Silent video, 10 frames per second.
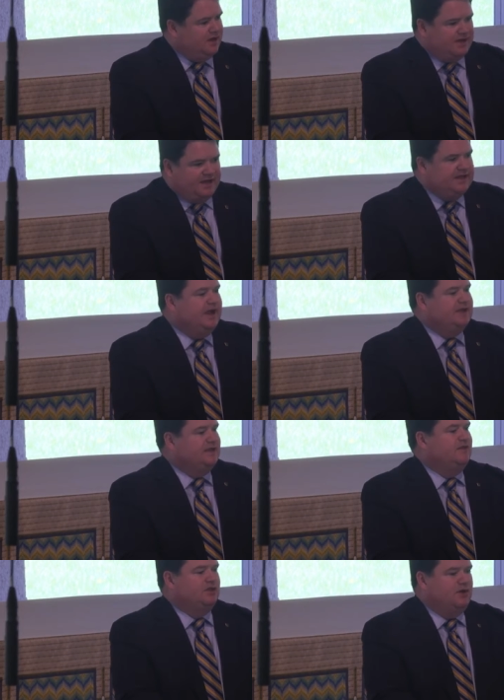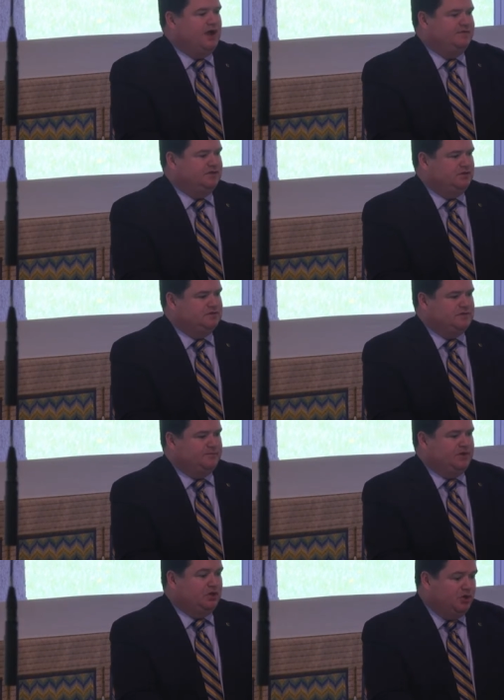uh, any idea that you have to do
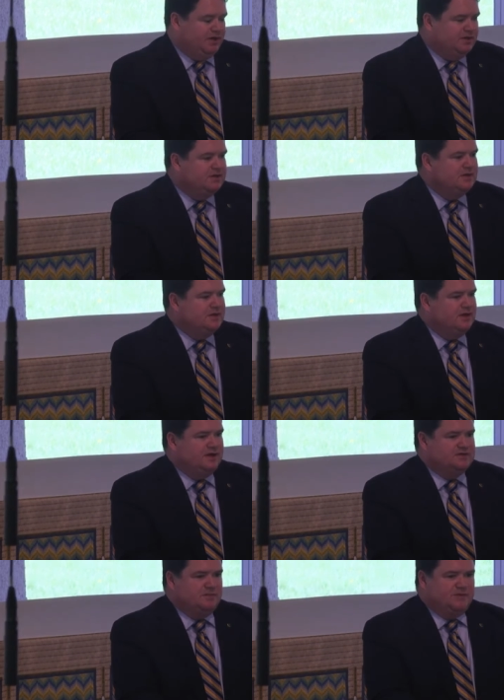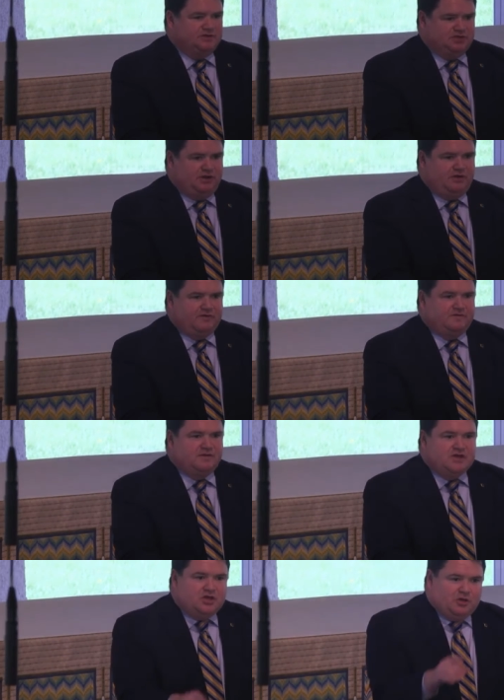something good, uh, something generous.
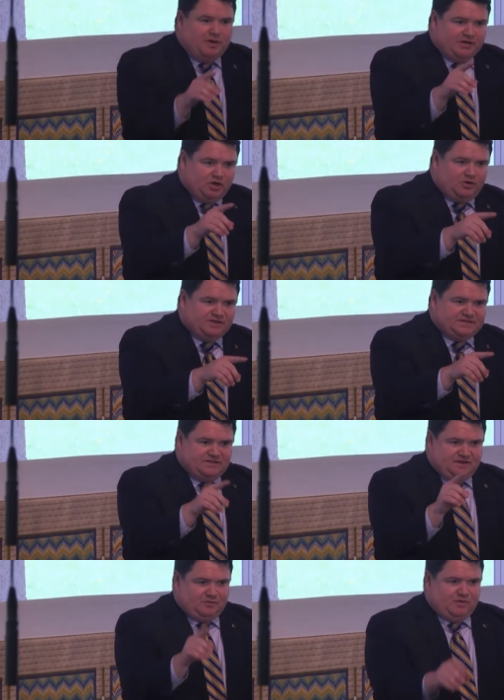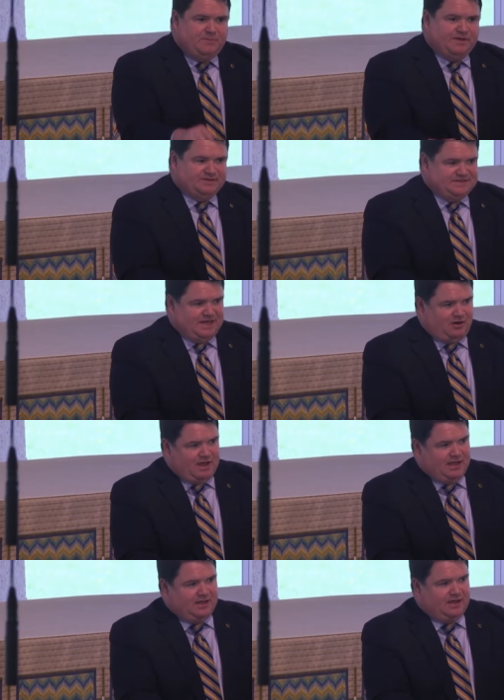You might notice the ribbons that are
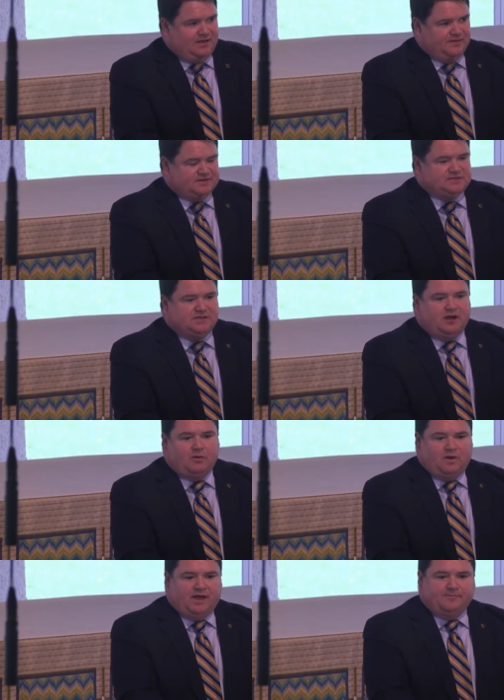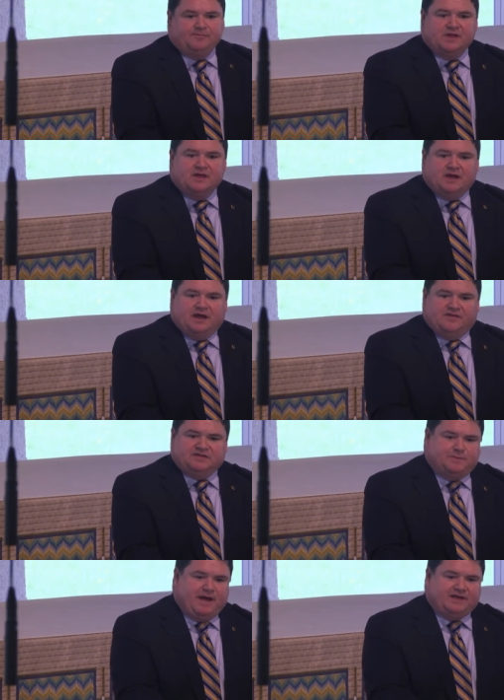hanging on the stairway. Uh,
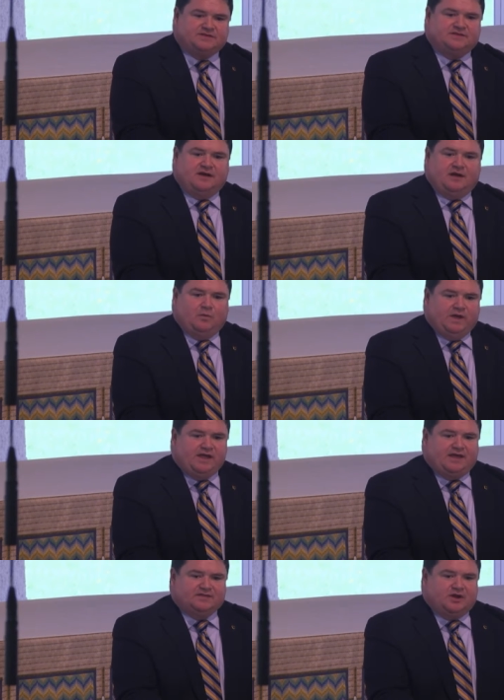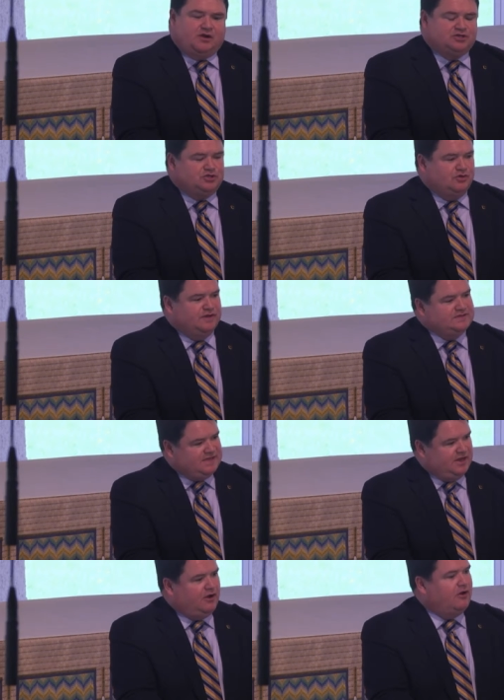this past uh, week, as our students
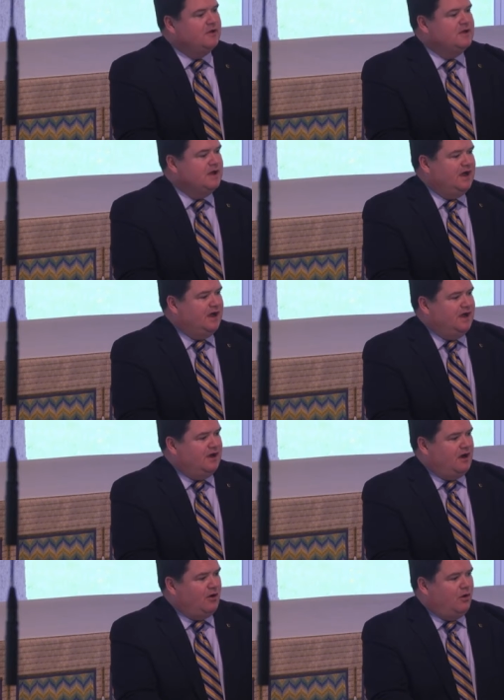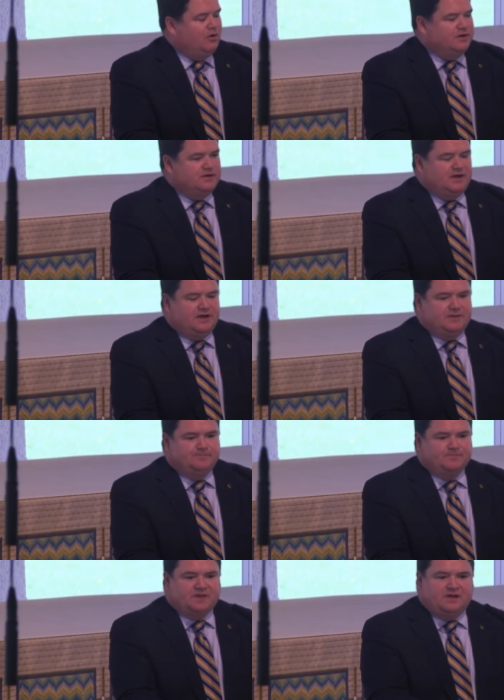here, uh, our own
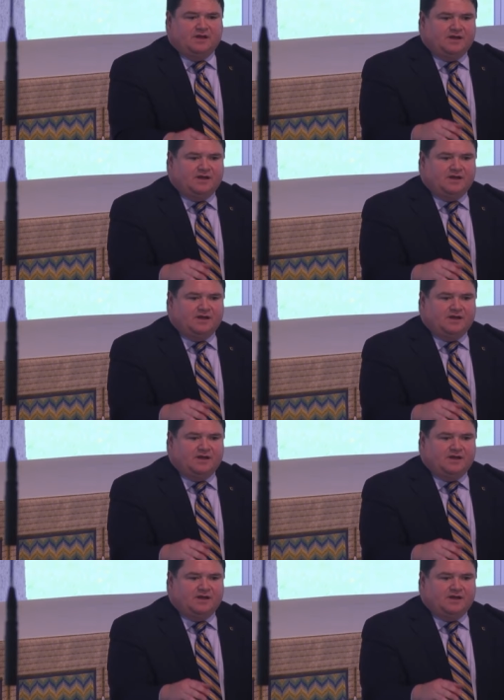um,